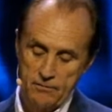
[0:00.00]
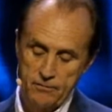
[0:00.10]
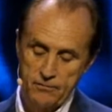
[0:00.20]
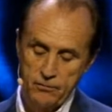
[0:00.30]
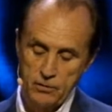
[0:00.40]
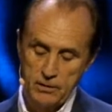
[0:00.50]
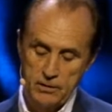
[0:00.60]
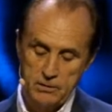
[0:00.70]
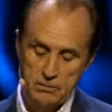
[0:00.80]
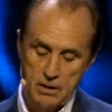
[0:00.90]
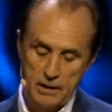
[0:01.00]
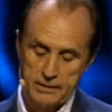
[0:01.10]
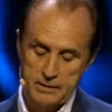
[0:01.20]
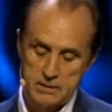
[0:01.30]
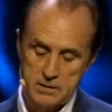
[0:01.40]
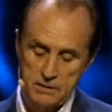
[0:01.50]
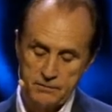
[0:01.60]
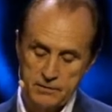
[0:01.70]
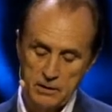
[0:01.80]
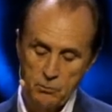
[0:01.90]
have for Uganda is
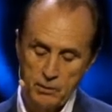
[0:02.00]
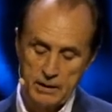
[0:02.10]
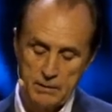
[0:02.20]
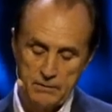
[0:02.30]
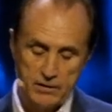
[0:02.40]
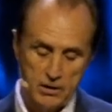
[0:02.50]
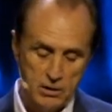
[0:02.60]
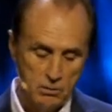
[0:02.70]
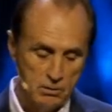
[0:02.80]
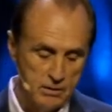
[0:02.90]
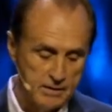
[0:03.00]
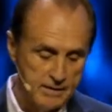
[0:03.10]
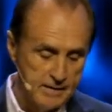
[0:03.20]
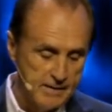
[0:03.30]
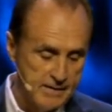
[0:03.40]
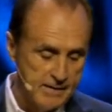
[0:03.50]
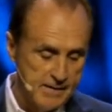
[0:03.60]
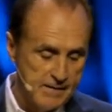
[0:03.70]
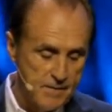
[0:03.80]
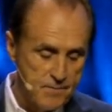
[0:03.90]
different than the one I'm giving you.
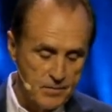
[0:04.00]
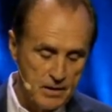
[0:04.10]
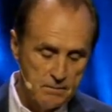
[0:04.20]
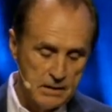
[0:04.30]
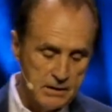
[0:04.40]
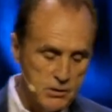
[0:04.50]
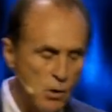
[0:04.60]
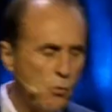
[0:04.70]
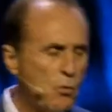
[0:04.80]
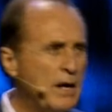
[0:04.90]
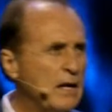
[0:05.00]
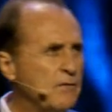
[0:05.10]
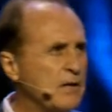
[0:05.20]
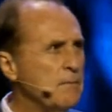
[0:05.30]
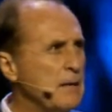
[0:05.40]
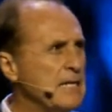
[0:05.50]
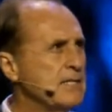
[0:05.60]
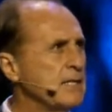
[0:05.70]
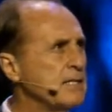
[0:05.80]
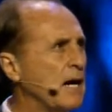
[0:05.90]
But don't we live in
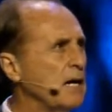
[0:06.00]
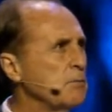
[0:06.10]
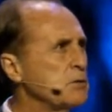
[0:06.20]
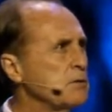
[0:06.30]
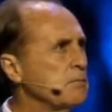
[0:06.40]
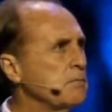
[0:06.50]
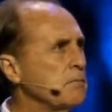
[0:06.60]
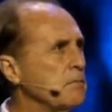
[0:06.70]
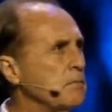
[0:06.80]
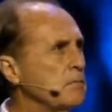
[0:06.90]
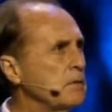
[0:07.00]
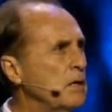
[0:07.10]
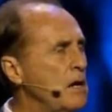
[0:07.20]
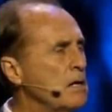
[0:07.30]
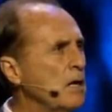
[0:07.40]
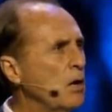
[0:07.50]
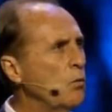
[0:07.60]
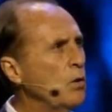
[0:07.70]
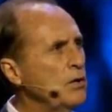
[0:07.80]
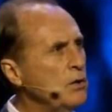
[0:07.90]
amazing times?
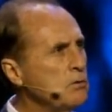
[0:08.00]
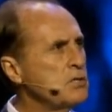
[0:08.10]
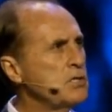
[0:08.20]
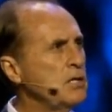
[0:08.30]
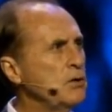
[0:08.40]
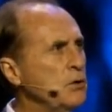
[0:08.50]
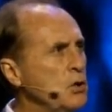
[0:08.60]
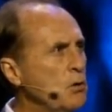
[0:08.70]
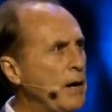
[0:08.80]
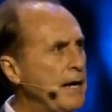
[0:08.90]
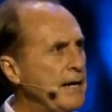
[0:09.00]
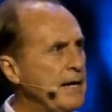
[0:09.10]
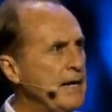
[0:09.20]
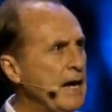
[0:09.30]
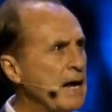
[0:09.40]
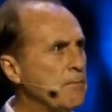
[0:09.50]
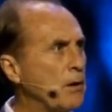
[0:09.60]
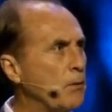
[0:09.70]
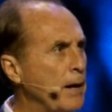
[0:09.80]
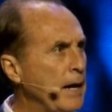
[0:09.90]
When you see the UAE and
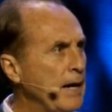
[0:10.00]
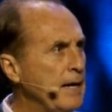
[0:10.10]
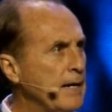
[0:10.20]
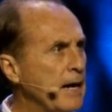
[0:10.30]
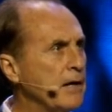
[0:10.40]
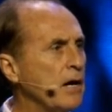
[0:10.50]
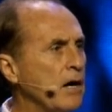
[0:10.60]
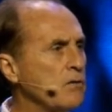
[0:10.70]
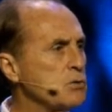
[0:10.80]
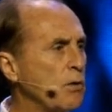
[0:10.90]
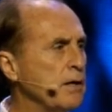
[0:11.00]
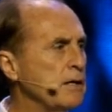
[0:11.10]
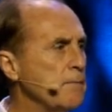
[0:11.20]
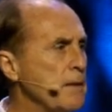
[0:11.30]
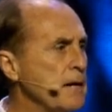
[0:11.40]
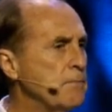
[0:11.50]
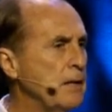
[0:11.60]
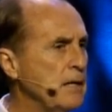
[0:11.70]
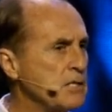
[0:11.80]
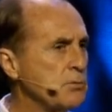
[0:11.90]
Bahrain and others wanting to make
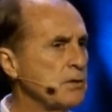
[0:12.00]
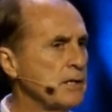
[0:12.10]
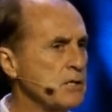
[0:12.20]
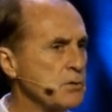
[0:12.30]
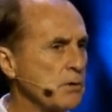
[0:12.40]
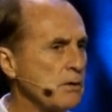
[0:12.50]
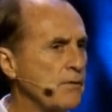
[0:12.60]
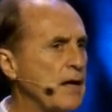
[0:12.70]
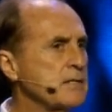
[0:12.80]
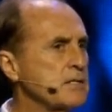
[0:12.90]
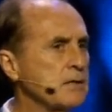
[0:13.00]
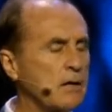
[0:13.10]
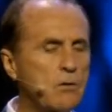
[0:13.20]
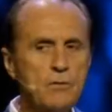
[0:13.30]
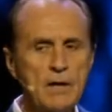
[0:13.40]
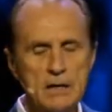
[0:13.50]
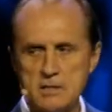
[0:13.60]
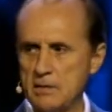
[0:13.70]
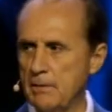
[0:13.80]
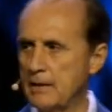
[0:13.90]
peace with Israel, listen to
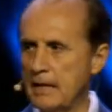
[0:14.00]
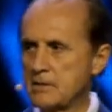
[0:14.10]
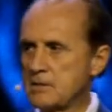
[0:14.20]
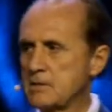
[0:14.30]
me,